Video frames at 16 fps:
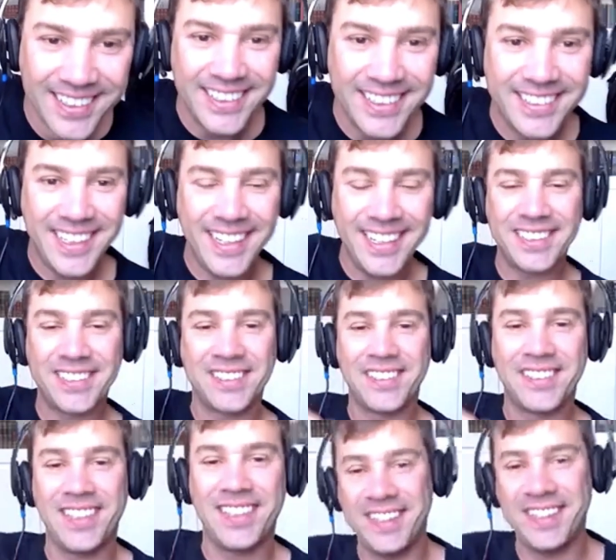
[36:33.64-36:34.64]
It
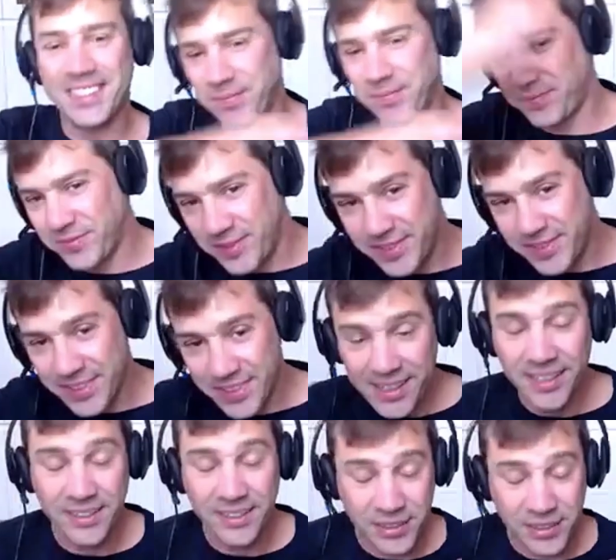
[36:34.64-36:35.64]
takes like,
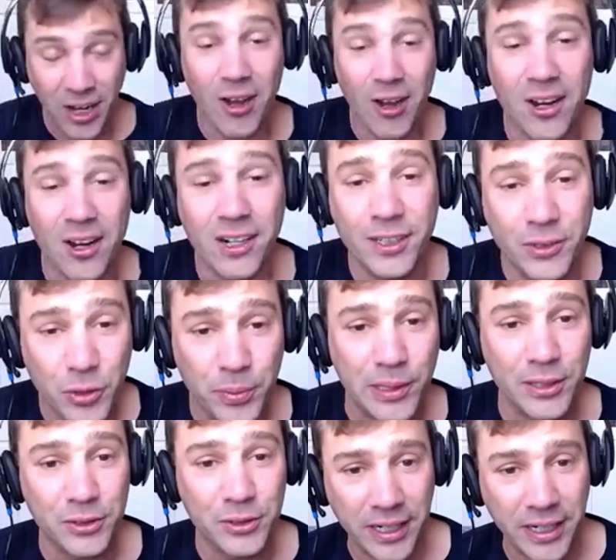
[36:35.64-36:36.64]
it's hard to
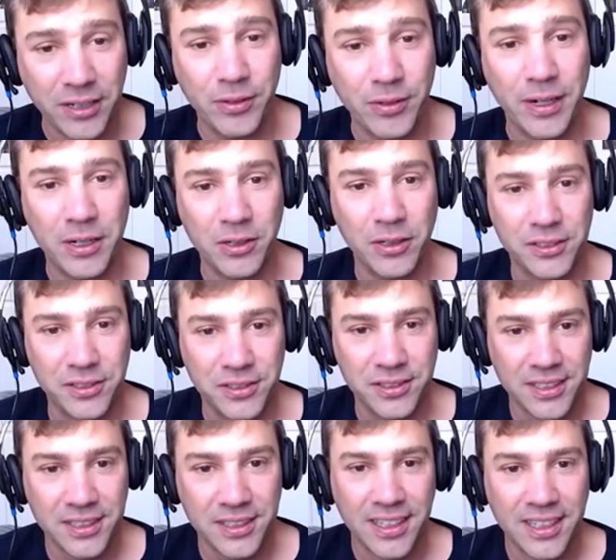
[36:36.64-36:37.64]
build track records.